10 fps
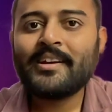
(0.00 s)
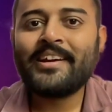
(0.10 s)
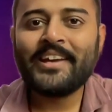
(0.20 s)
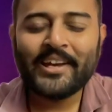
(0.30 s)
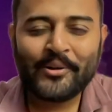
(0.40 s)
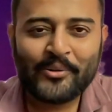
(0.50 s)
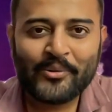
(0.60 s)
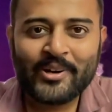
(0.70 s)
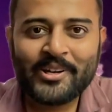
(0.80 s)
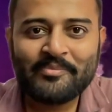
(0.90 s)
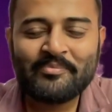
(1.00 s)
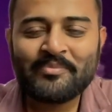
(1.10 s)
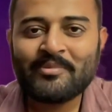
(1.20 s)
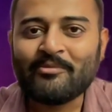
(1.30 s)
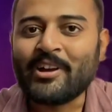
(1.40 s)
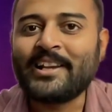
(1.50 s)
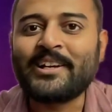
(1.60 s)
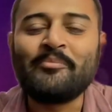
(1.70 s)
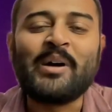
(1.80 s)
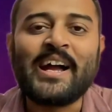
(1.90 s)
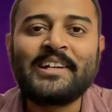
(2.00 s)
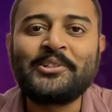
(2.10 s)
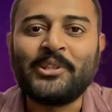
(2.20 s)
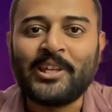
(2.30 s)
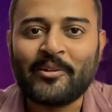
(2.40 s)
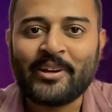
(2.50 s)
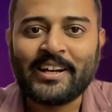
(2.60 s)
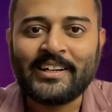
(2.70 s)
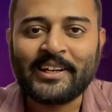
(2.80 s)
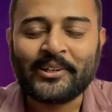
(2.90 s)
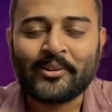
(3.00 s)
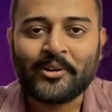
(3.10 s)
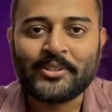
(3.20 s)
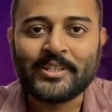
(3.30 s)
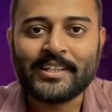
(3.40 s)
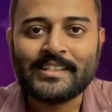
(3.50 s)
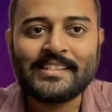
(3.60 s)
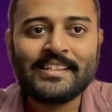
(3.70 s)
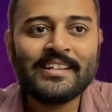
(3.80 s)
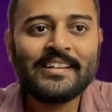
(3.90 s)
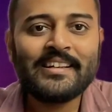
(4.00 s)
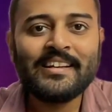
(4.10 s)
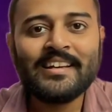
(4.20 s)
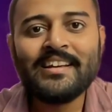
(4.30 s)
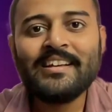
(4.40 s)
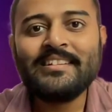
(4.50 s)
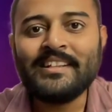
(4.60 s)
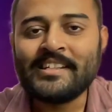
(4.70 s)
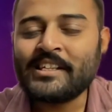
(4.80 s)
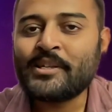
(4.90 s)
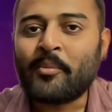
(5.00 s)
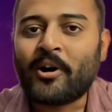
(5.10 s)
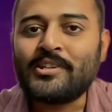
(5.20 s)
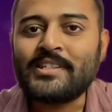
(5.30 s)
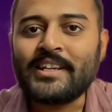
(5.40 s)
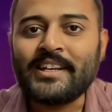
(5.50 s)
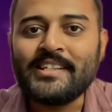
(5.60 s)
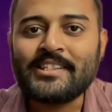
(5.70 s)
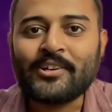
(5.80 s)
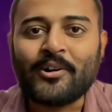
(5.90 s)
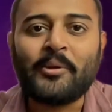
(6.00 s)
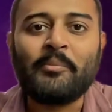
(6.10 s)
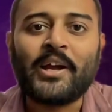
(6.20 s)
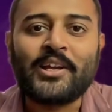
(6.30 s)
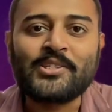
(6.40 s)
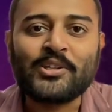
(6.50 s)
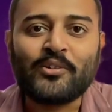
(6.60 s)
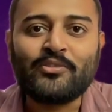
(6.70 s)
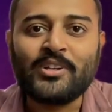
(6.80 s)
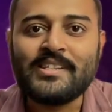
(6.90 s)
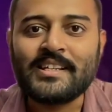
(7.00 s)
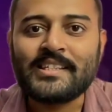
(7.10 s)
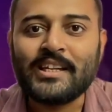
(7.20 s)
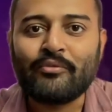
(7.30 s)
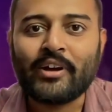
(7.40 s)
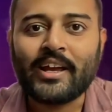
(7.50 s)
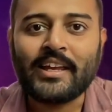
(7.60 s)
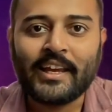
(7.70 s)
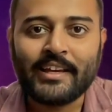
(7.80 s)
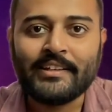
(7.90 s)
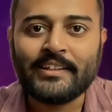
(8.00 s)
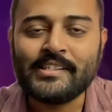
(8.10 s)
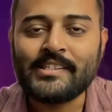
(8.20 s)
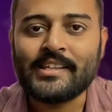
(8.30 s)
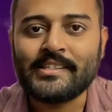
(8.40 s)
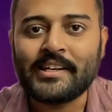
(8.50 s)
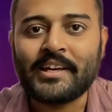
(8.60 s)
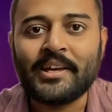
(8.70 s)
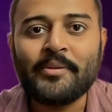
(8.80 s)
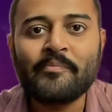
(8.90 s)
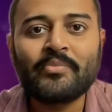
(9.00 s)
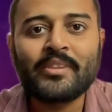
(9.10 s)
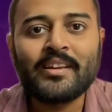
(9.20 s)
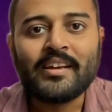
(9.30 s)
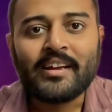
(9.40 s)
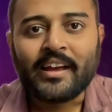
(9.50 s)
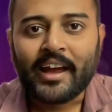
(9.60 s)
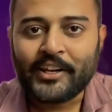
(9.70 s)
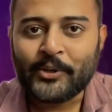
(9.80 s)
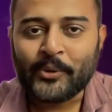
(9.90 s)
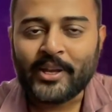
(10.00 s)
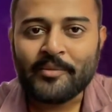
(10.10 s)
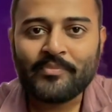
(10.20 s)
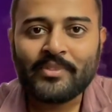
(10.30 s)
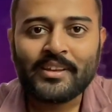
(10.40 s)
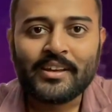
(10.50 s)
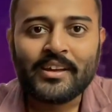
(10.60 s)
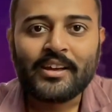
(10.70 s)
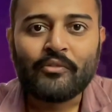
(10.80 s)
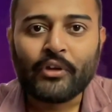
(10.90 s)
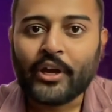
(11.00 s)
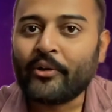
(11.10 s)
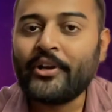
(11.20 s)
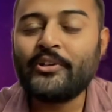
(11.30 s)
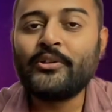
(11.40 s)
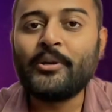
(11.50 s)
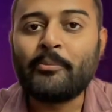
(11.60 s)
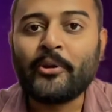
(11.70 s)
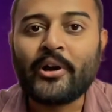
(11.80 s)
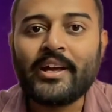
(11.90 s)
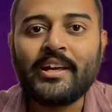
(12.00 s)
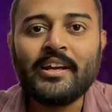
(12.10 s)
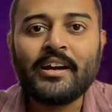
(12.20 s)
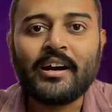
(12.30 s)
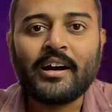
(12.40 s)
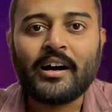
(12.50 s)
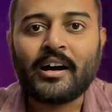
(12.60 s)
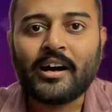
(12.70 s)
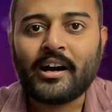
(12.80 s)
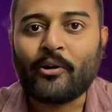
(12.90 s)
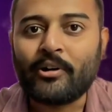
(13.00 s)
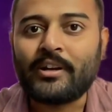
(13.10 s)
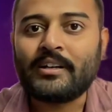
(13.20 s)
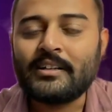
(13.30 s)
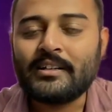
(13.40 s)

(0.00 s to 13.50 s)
Hey everyone, welcome back to the Right Technologies. This is the bot series on Microsoft 365 Agents SDK, and today we are going to deploy our